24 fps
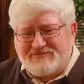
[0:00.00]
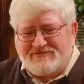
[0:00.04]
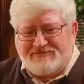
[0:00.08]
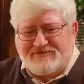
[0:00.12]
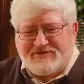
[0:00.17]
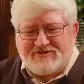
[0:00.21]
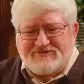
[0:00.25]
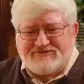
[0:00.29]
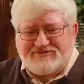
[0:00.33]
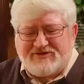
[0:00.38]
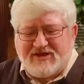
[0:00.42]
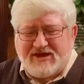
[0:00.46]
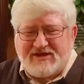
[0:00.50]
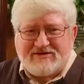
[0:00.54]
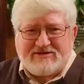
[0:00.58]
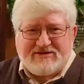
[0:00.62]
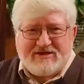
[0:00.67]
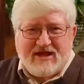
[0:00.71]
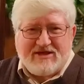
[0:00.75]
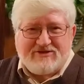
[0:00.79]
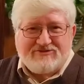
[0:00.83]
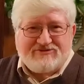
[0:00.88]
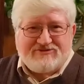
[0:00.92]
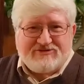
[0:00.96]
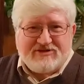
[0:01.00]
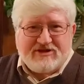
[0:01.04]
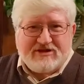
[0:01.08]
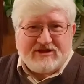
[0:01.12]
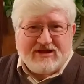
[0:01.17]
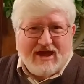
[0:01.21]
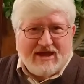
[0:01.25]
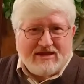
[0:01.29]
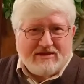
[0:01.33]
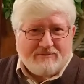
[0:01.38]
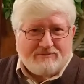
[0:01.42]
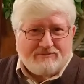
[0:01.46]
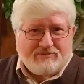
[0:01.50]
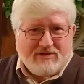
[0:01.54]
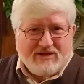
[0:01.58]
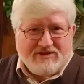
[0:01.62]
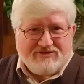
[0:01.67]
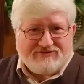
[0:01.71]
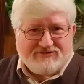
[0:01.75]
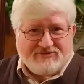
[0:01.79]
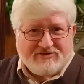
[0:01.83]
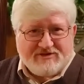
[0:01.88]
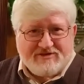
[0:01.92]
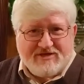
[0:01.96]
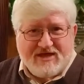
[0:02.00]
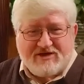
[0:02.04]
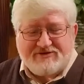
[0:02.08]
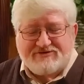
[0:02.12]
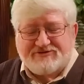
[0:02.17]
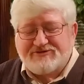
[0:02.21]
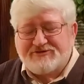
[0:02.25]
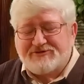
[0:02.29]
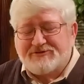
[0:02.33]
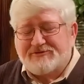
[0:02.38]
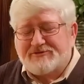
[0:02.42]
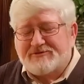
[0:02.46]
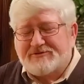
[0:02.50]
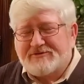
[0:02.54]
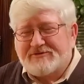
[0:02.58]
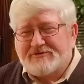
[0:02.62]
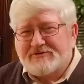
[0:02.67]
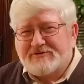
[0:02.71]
this ADHD kind of plays into that too.